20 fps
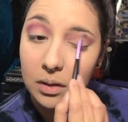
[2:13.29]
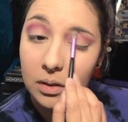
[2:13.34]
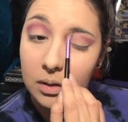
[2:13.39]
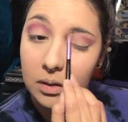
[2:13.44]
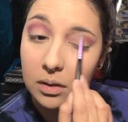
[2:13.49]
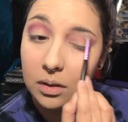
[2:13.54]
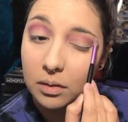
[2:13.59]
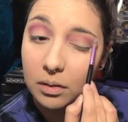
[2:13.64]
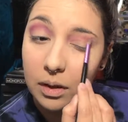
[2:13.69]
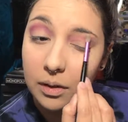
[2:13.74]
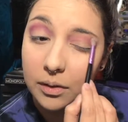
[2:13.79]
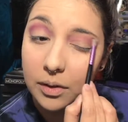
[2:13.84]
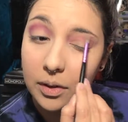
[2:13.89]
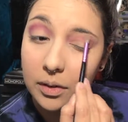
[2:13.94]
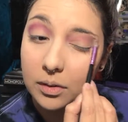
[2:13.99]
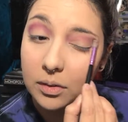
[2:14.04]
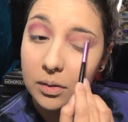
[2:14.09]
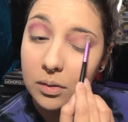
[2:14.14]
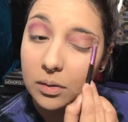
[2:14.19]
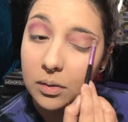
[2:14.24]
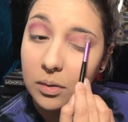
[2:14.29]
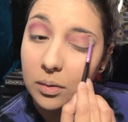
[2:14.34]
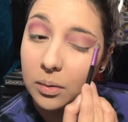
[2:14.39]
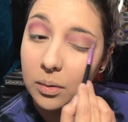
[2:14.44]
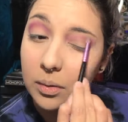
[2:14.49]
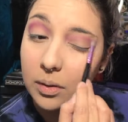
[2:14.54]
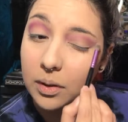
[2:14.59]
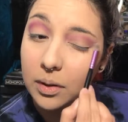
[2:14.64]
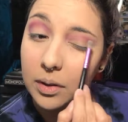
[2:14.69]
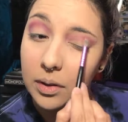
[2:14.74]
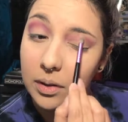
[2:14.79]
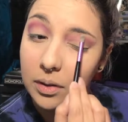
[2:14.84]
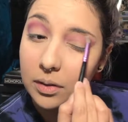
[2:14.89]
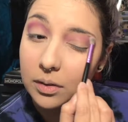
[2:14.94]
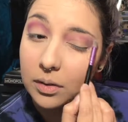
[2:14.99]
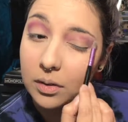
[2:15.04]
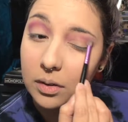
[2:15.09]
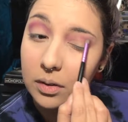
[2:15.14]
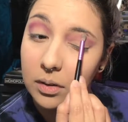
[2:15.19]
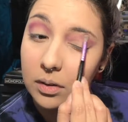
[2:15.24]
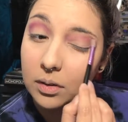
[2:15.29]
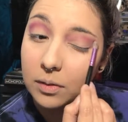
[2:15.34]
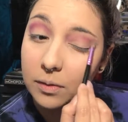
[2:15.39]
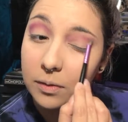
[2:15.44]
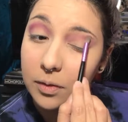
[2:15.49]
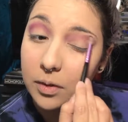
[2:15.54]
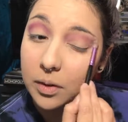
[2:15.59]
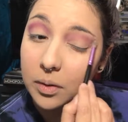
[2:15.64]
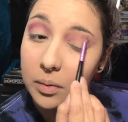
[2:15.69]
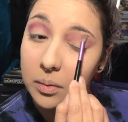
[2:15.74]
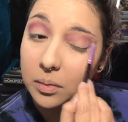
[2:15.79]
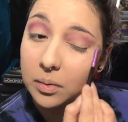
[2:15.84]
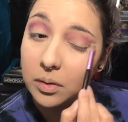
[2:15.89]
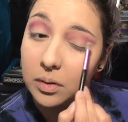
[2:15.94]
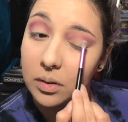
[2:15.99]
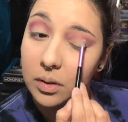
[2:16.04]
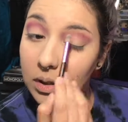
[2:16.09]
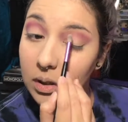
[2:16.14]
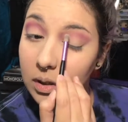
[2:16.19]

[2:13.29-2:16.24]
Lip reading: just around the corners to diffuse